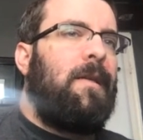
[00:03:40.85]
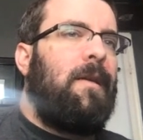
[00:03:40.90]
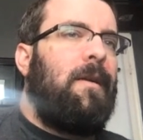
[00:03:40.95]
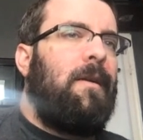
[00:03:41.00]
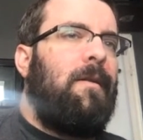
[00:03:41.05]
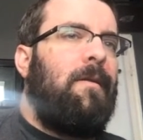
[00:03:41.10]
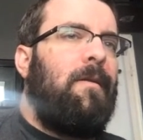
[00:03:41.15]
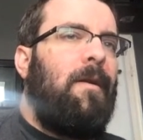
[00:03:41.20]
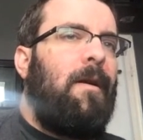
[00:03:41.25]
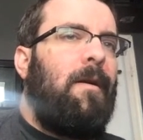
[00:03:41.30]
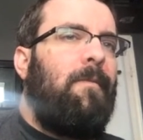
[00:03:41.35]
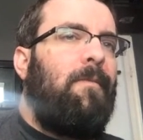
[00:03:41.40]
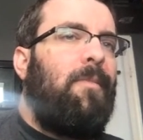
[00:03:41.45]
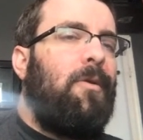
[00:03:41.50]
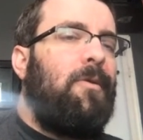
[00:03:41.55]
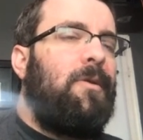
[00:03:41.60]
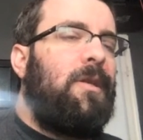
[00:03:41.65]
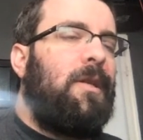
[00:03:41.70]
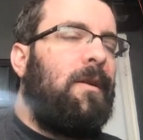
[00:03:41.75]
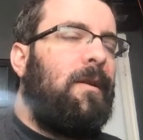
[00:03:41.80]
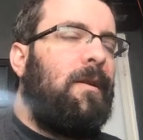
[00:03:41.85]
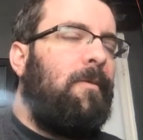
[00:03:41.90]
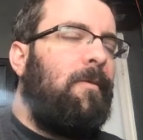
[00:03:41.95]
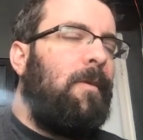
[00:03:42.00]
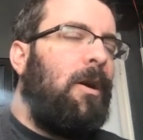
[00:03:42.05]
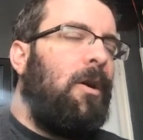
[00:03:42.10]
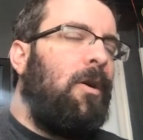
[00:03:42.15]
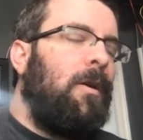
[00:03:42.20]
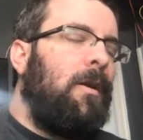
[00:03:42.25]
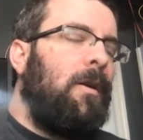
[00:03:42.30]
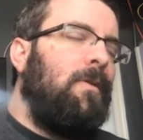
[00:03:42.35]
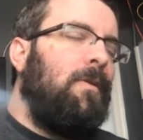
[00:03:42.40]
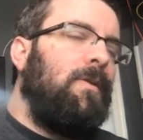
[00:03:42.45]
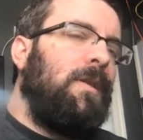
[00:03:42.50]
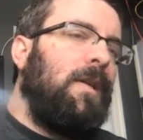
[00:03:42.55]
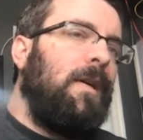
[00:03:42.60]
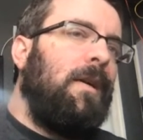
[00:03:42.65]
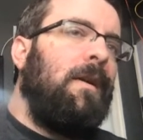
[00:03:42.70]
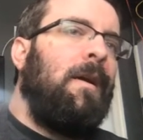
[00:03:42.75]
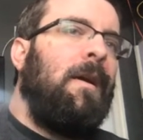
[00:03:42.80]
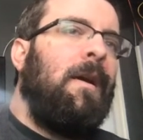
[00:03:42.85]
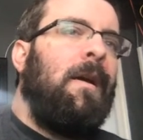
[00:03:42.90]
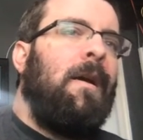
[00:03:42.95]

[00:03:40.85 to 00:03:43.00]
and personally, we all use it.